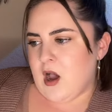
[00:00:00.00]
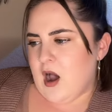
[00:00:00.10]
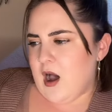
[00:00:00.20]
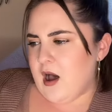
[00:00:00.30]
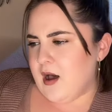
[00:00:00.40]

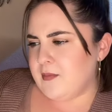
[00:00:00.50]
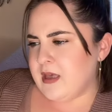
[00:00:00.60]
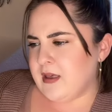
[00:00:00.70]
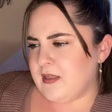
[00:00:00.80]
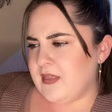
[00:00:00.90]

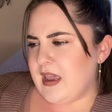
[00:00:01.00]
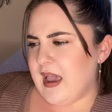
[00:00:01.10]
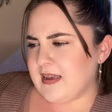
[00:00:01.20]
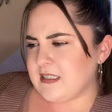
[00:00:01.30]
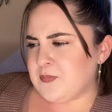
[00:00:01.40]
The
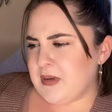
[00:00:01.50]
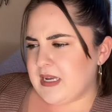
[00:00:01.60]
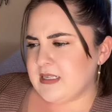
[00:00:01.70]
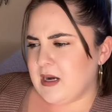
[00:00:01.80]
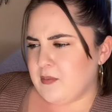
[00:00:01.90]

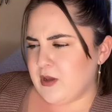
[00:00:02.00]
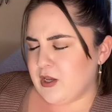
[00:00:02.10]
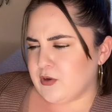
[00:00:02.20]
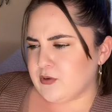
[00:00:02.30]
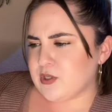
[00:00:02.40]

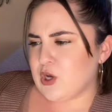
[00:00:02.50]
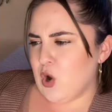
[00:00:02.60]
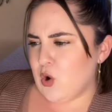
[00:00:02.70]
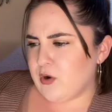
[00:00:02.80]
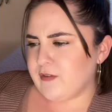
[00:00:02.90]
SPW's
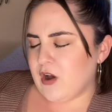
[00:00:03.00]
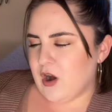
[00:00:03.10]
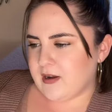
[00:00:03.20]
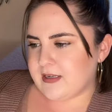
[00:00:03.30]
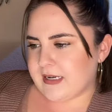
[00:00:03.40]
code of
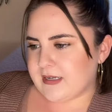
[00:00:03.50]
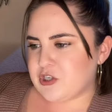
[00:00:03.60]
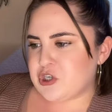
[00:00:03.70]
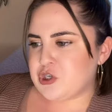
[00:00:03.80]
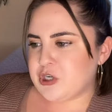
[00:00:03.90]
conduct
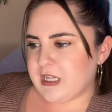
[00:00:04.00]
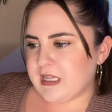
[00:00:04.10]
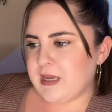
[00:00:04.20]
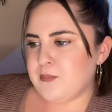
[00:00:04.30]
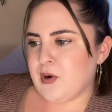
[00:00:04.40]

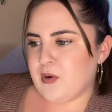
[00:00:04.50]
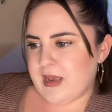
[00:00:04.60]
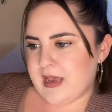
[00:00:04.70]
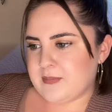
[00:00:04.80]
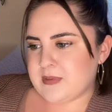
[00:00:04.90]
strictly
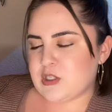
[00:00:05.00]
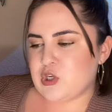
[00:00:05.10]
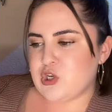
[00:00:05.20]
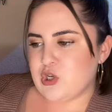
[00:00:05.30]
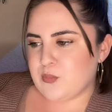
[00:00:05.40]
prohibits.
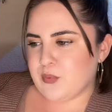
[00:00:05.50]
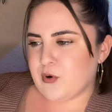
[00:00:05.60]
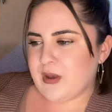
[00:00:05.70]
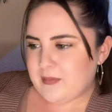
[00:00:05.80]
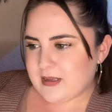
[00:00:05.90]

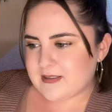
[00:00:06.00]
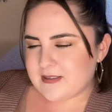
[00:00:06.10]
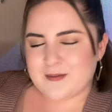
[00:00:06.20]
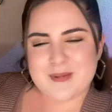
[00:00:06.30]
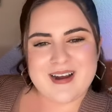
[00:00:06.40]

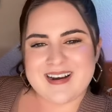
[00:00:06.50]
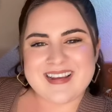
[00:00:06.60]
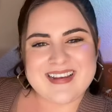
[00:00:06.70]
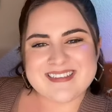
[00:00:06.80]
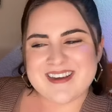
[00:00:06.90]
Oh my God, I
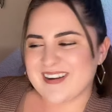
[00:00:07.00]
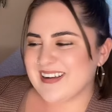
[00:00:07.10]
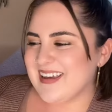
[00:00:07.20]
can't talk.